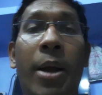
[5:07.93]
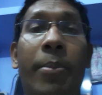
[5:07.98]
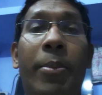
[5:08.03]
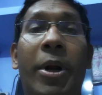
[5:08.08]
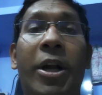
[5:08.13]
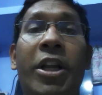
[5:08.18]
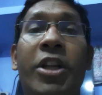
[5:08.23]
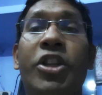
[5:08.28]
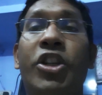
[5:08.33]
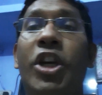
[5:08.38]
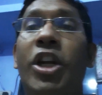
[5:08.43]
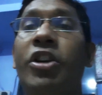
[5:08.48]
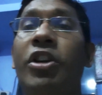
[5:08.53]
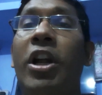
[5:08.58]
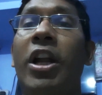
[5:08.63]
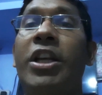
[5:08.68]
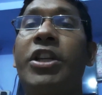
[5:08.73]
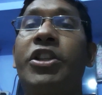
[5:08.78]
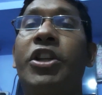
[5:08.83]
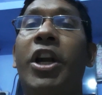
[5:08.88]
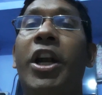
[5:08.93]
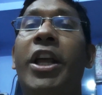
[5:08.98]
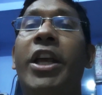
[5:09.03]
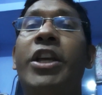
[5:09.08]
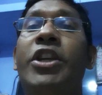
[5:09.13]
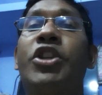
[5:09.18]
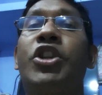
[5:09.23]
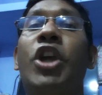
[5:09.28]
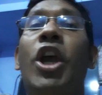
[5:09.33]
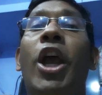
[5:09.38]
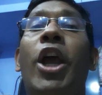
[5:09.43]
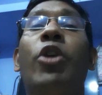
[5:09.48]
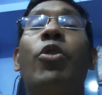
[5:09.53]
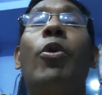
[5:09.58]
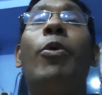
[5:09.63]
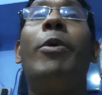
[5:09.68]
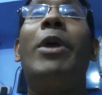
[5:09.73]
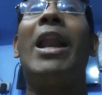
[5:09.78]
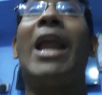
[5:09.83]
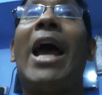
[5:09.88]
But in general studies,
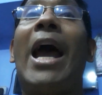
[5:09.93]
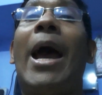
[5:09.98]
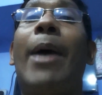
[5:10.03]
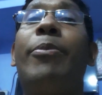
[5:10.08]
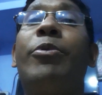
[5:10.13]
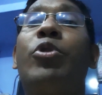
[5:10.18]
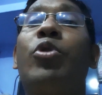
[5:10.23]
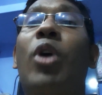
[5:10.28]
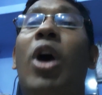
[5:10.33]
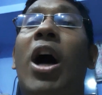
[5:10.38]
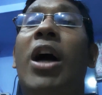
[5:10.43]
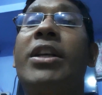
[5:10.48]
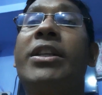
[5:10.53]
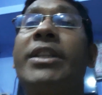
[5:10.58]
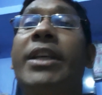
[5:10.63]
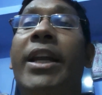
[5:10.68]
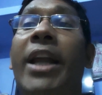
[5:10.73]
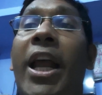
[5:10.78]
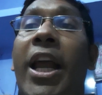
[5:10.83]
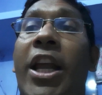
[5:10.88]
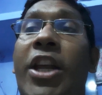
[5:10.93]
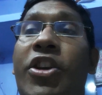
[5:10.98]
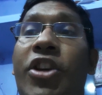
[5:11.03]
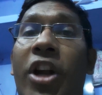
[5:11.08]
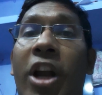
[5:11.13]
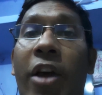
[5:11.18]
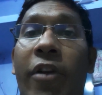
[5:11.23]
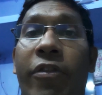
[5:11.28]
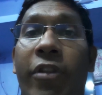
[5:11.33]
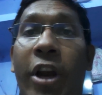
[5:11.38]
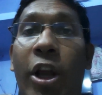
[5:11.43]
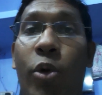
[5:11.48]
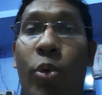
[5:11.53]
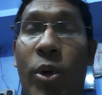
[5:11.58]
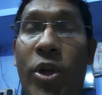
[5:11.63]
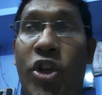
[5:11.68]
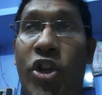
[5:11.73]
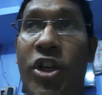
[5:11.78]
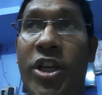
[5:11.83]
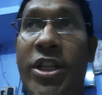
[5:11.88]
you will have to answer each and every
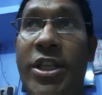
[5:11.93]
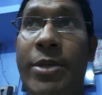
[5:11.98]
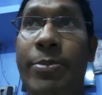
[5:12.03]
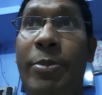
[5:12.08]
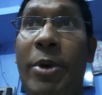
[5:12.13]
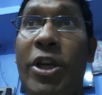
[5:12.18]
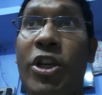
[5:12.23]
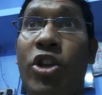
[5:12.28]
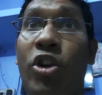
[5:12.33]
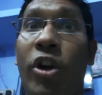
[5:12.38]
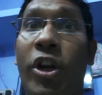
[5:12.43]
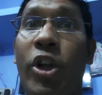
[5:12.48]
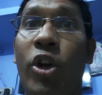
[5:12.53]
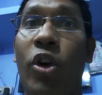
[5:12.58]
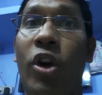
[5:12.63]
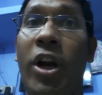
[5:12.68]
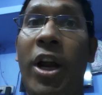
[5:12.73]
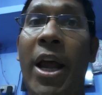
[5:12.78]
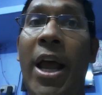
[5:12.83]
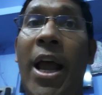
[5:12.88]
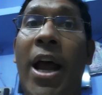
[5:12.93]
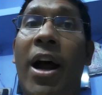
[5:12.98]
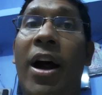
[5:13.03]
questions based on your